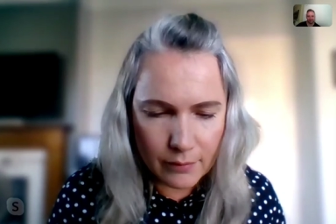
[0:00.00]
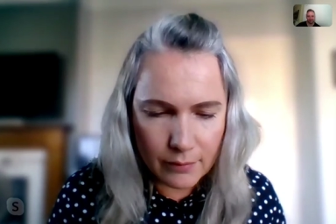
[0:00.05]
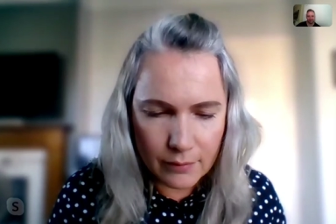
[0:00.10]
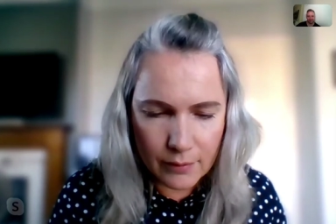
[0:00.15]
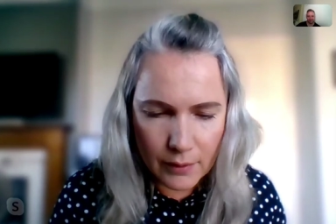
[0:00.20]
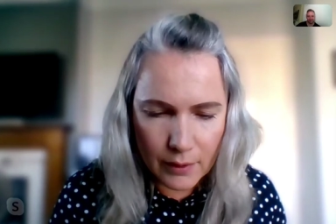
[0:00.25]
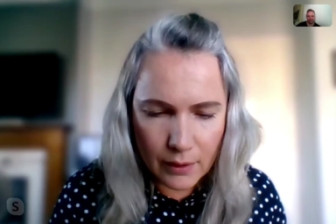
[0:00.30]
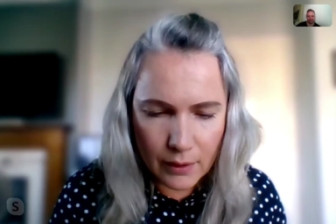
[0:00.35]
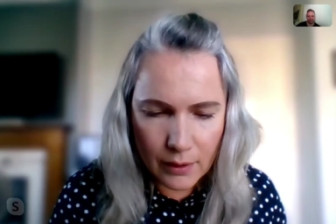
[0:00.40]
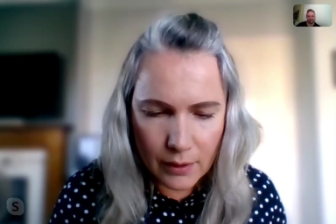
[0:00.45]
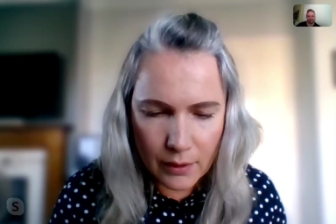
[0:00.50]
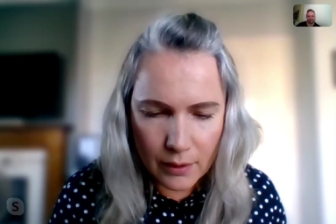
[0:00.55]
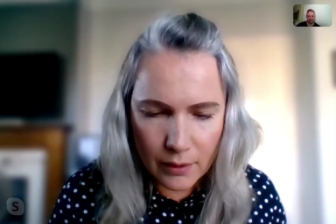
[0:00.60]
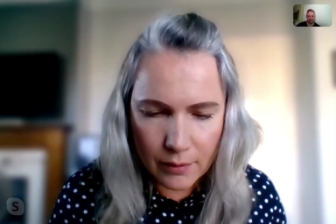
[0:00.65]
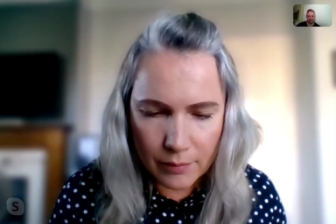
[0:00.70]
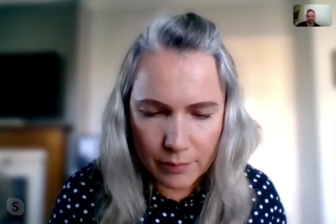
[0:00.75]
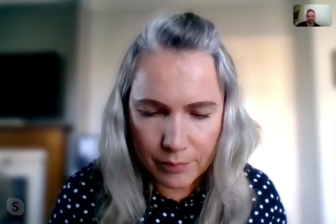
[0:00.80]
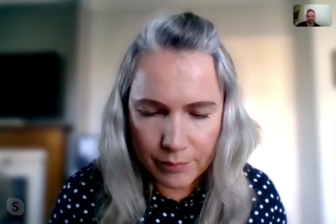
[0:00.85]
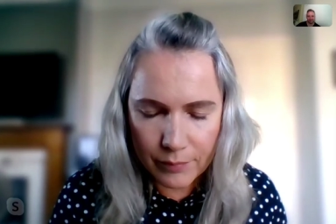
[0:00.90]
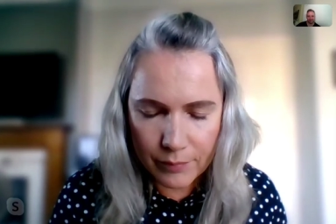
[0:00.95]
uh,
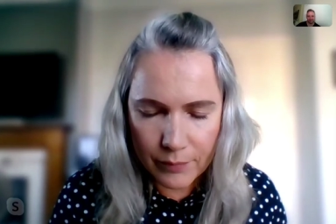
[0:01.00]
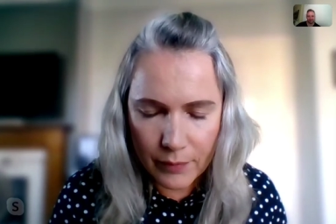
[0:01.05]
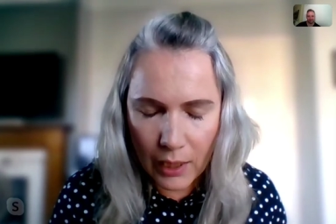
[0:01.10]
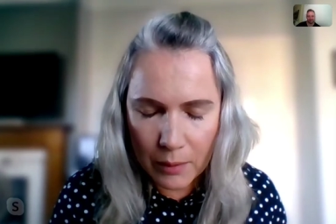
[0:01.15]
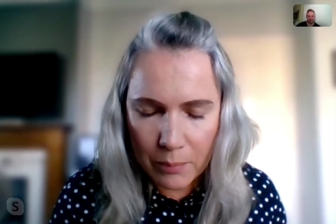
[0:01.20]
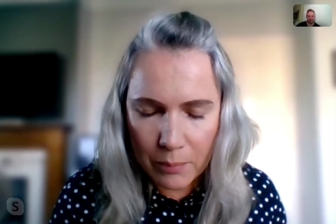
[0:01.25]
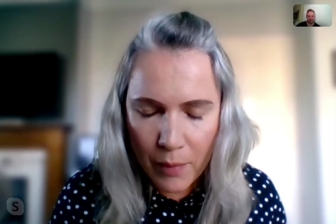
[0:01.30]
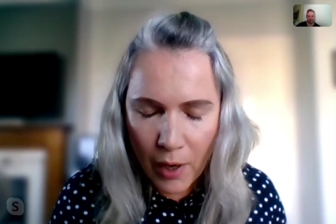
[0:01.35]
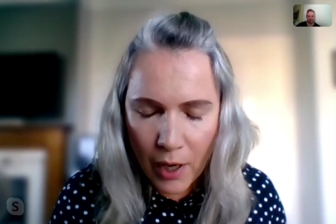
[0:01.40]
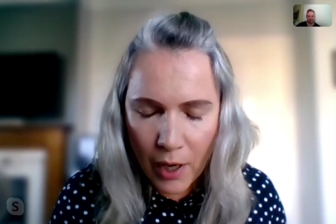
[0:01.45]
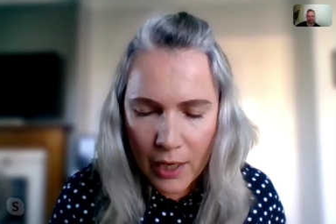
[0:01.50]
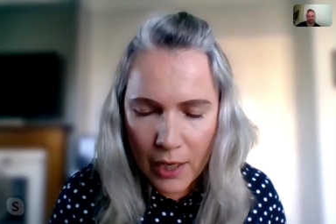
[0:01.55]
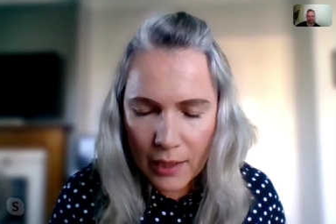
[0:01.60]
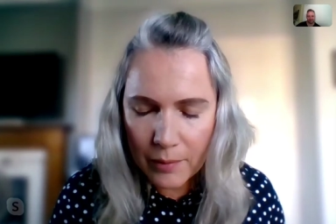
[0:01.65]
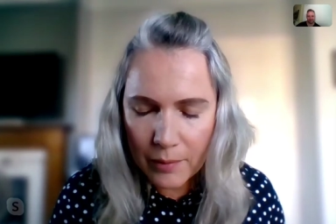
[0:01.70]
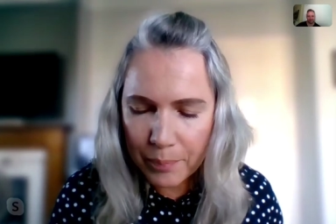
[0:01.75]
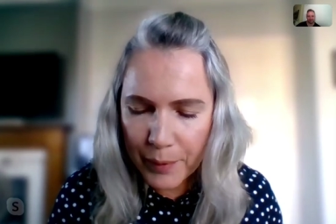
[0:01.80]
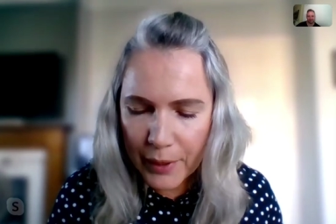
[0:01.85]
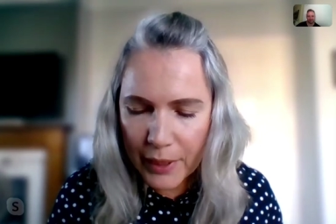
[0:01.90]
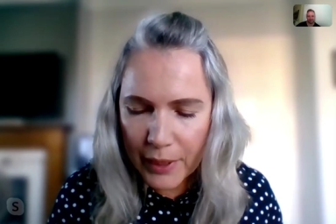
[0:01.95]
I admire
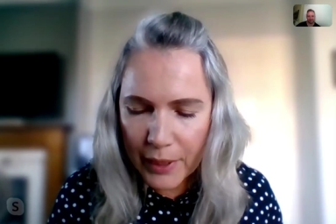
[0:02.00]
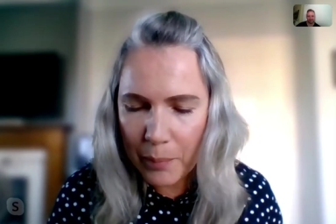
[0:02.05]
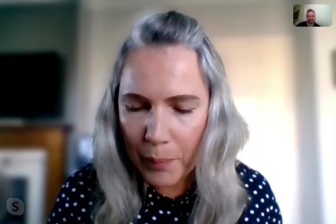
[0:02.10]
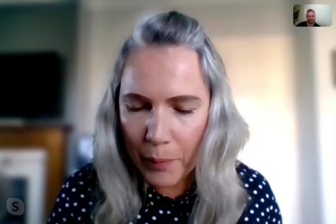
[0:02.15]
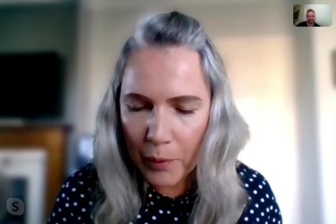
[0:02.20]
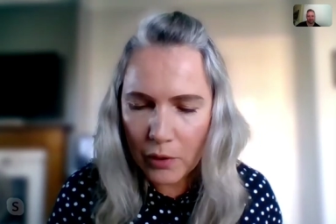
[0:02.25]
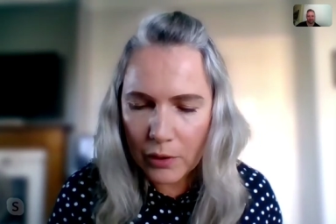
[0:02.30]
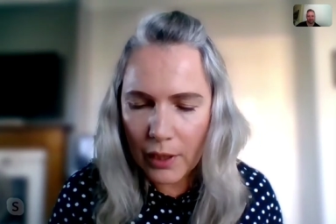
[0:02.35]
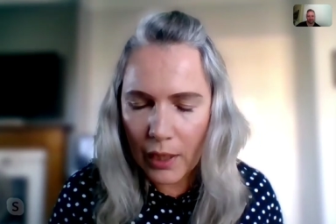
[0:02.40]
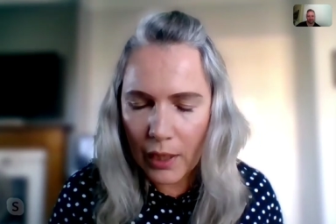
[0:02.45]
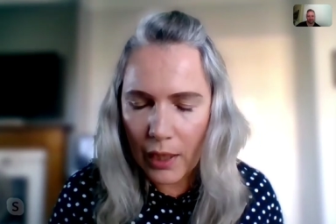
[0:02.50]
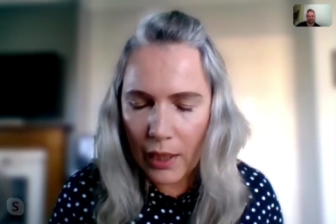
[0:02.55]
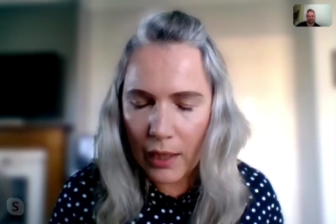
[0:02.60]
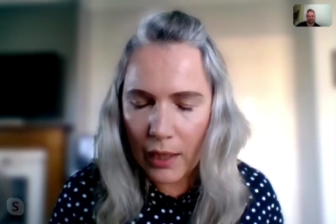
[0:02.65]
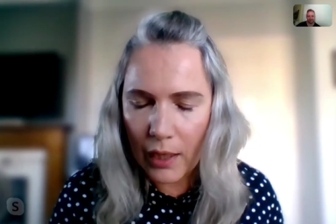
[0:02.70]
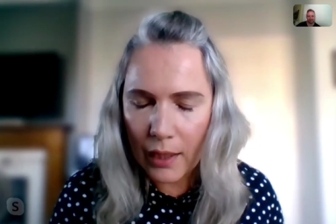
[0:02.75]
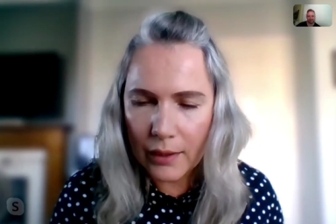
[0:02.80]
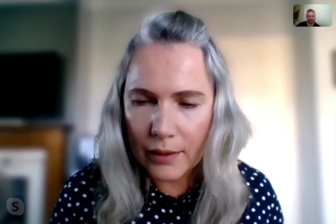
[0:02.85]
people that